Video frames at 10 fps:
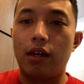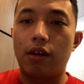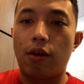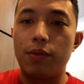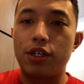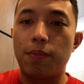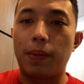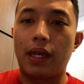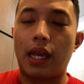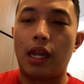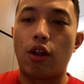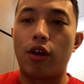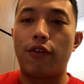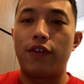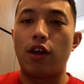commission pay, and
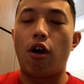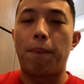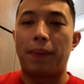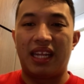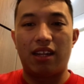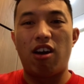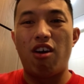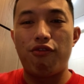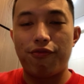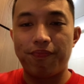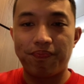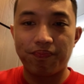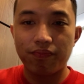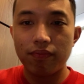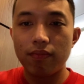lawyer fee all paid off.
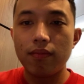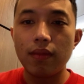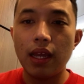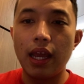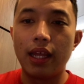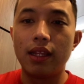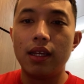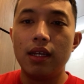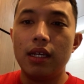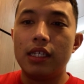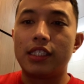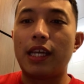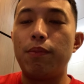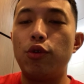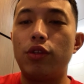And
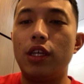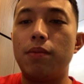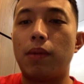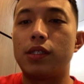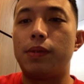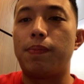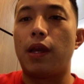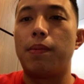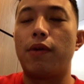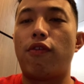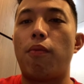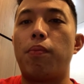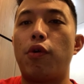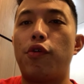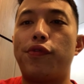stamp duty must be payable for
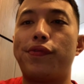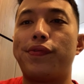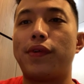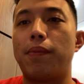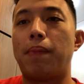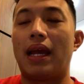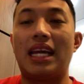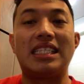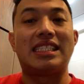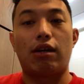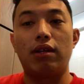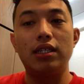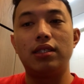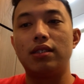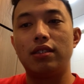both buyer and
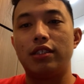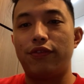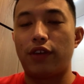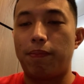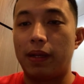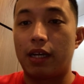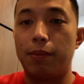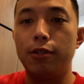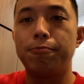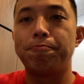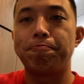seller if applicable.